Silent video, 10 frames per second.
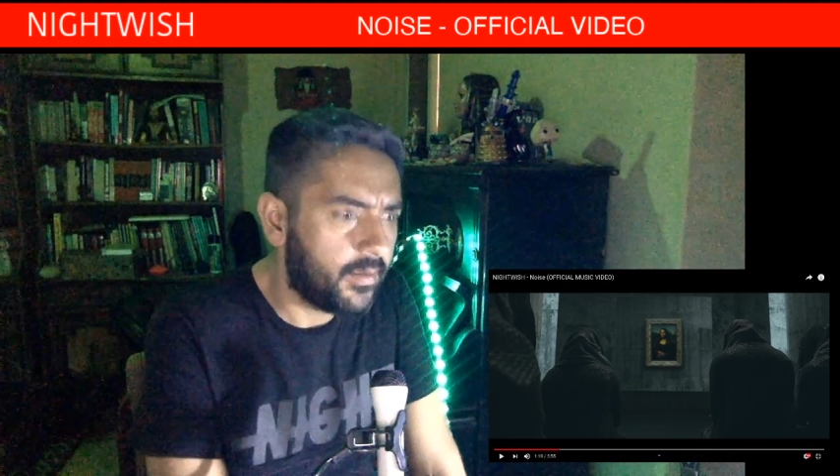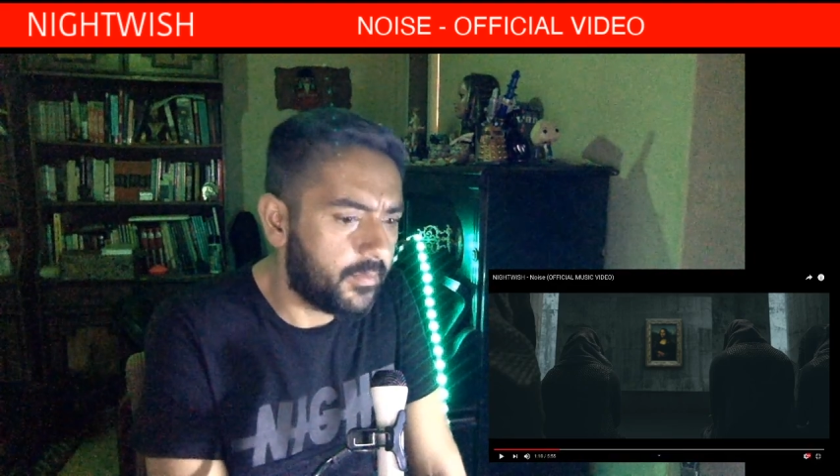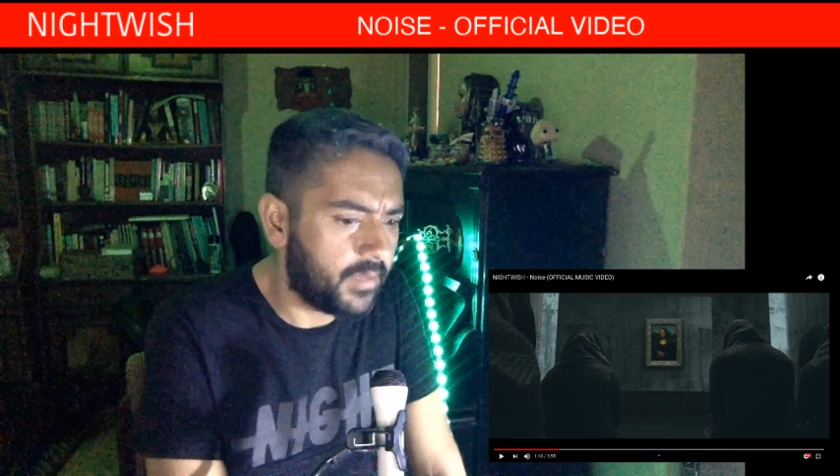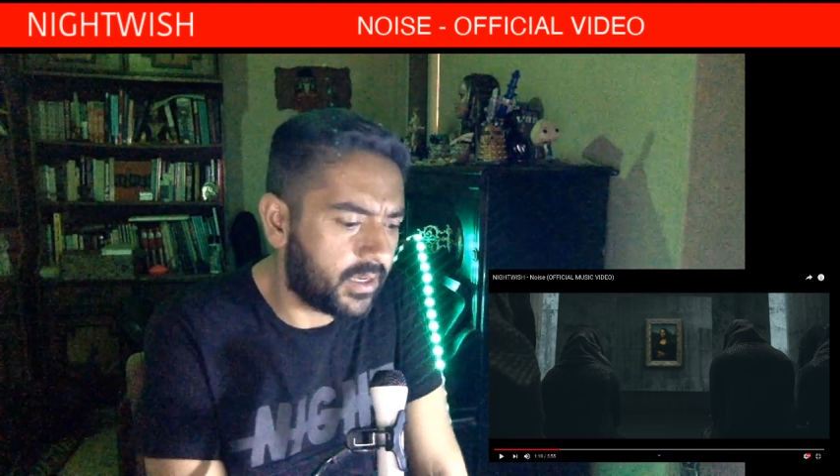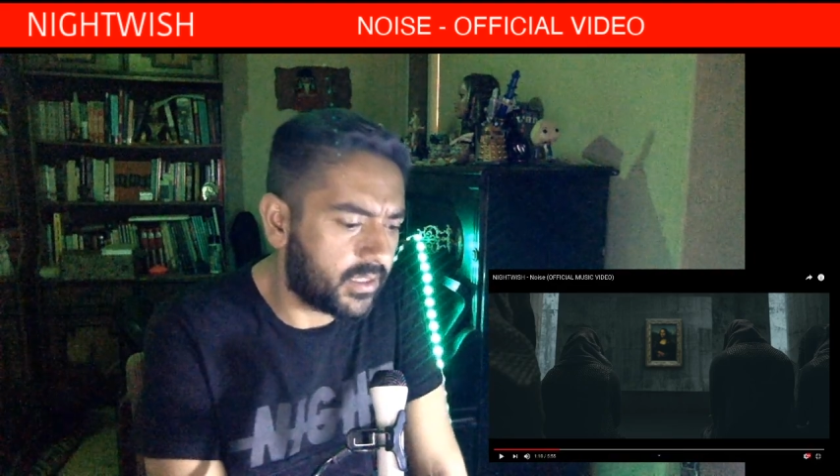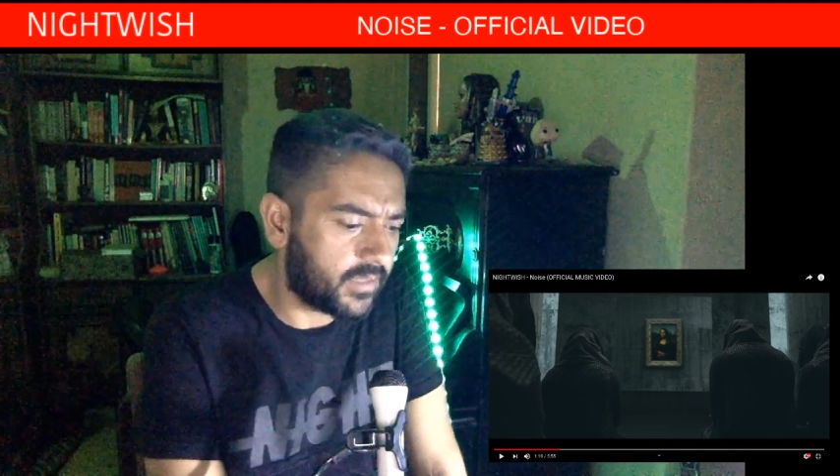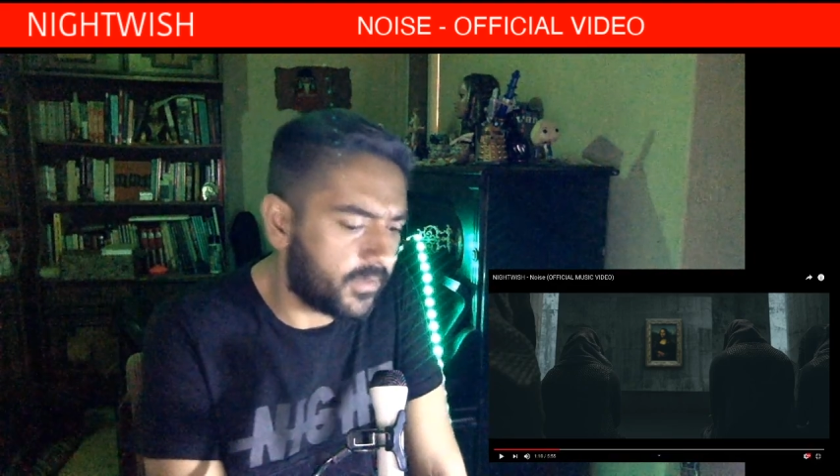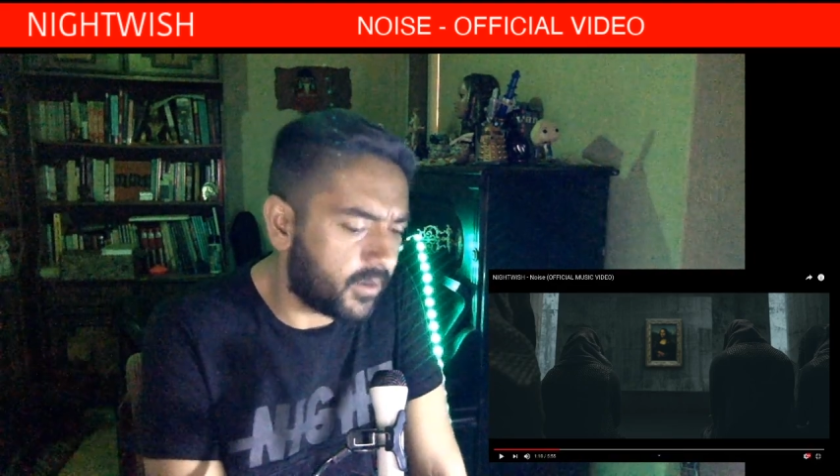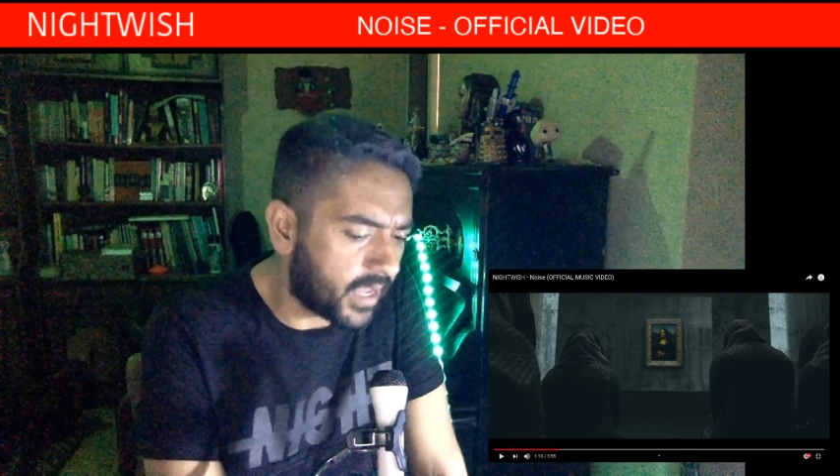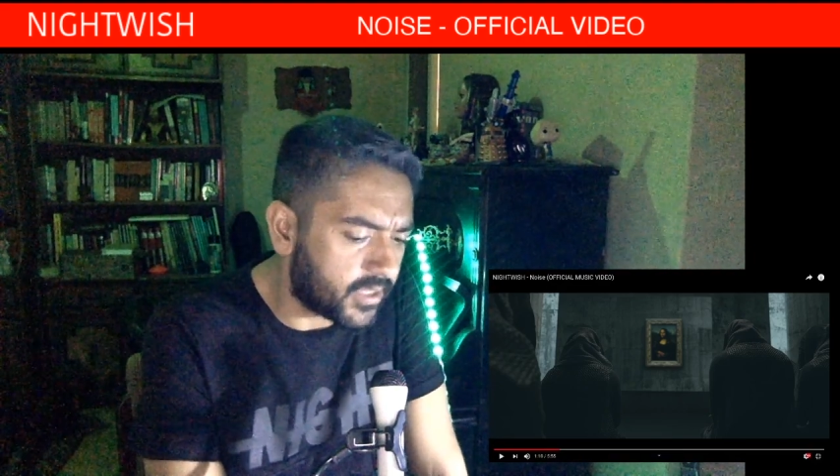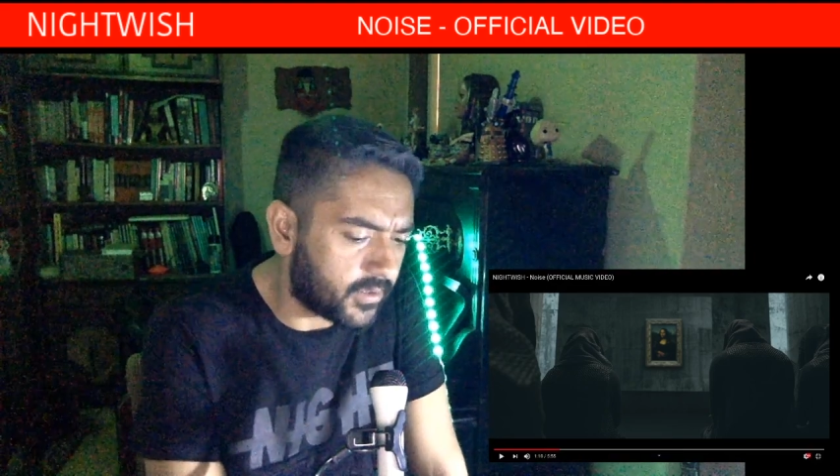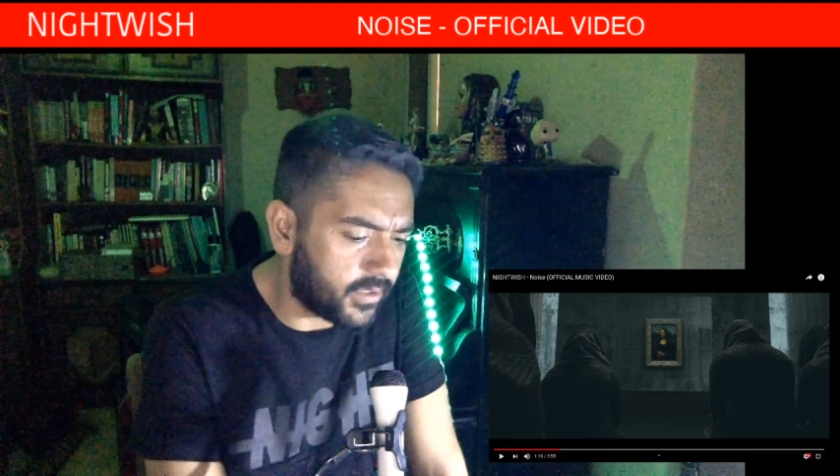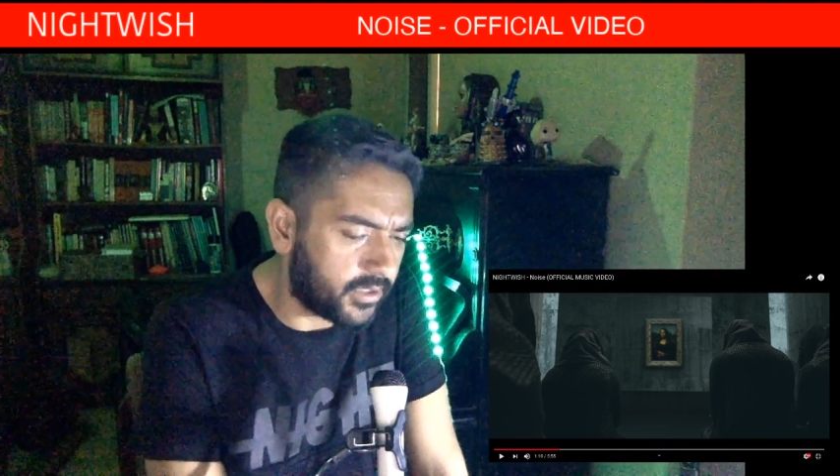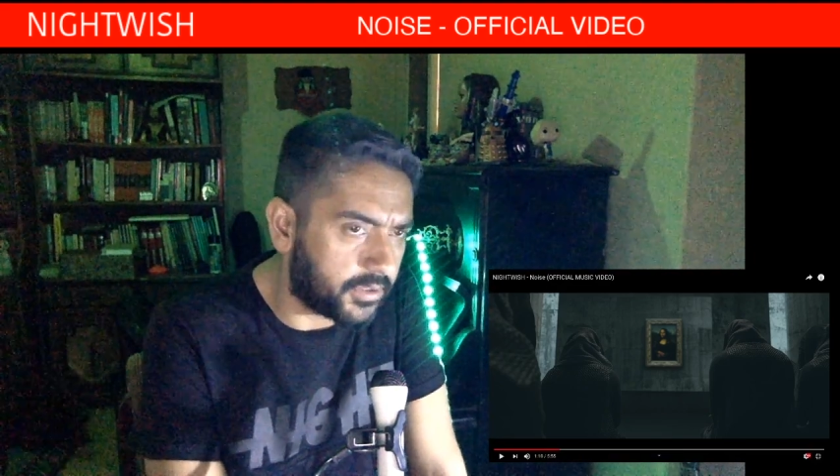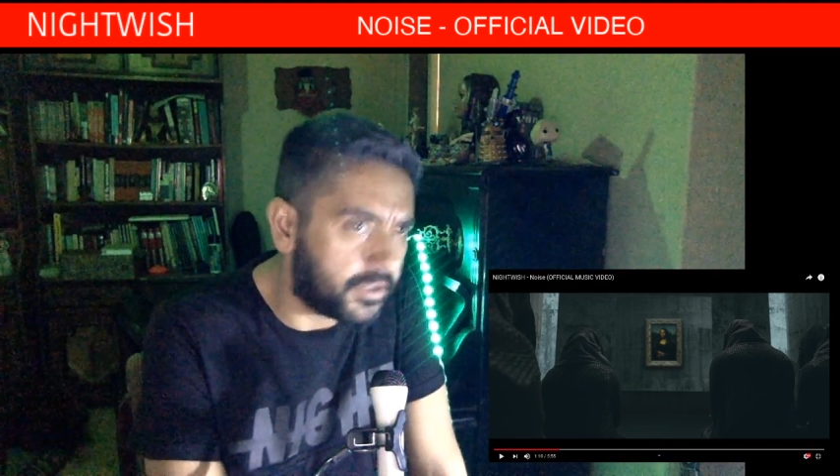because if you're an asshole
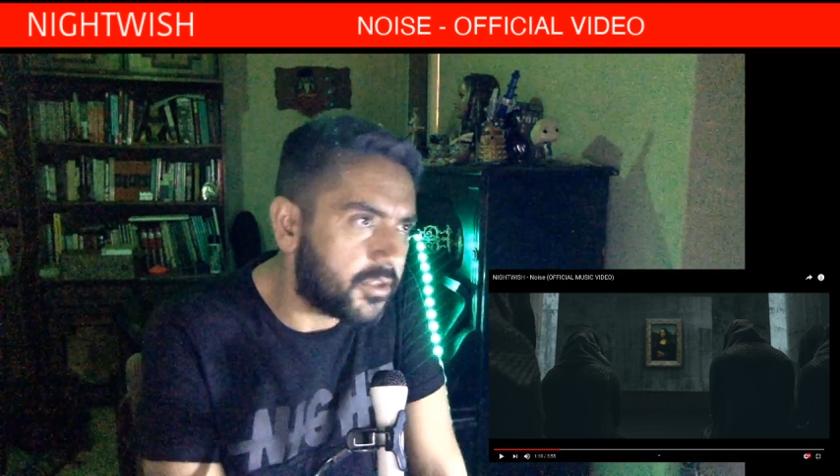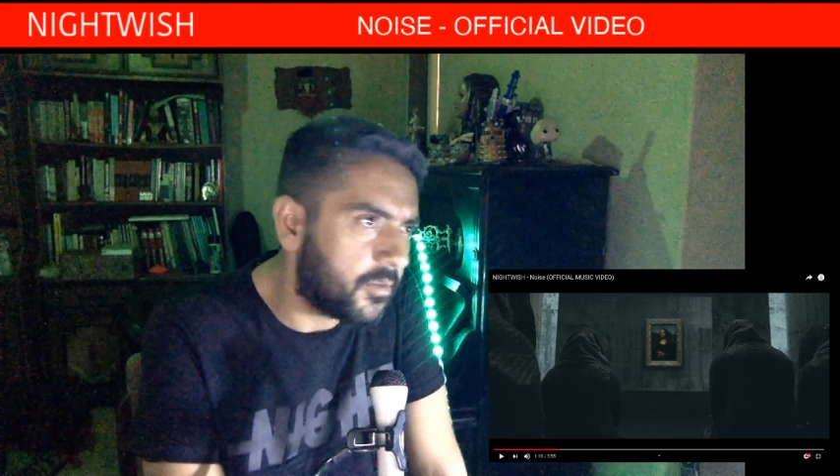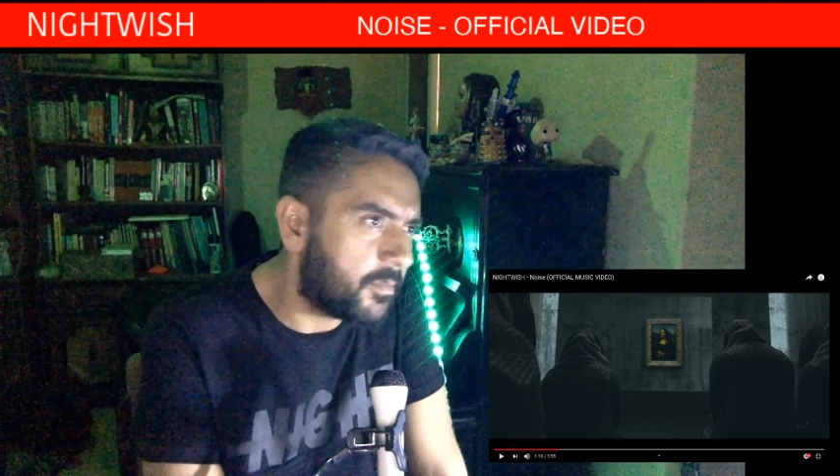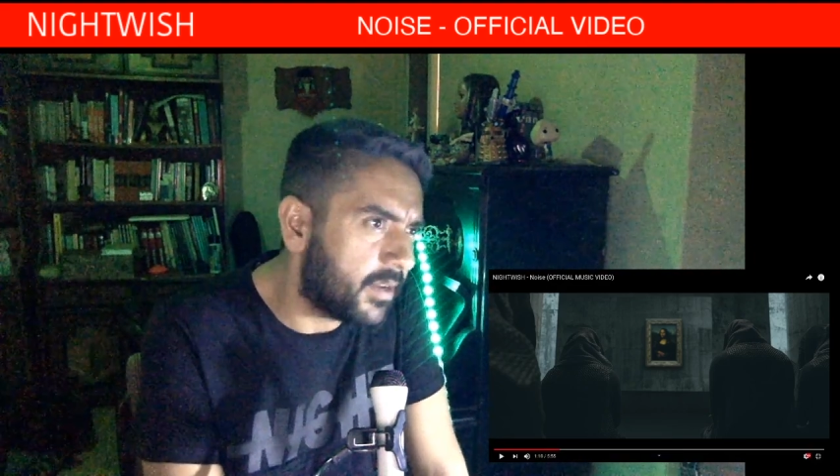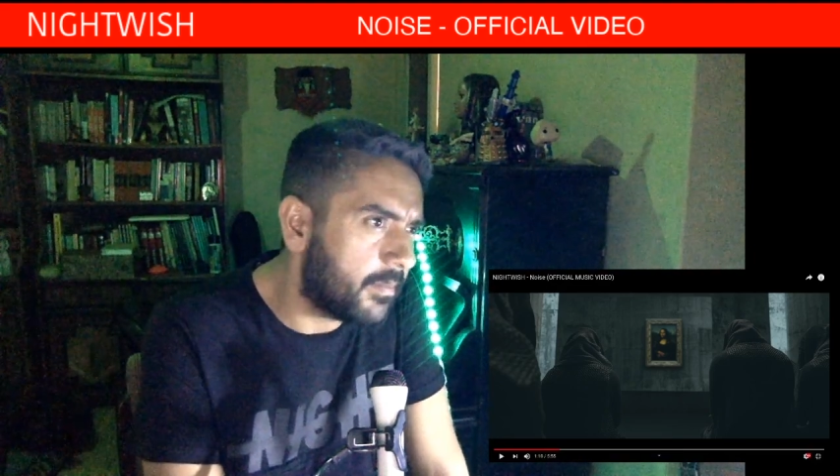in Twitter, you're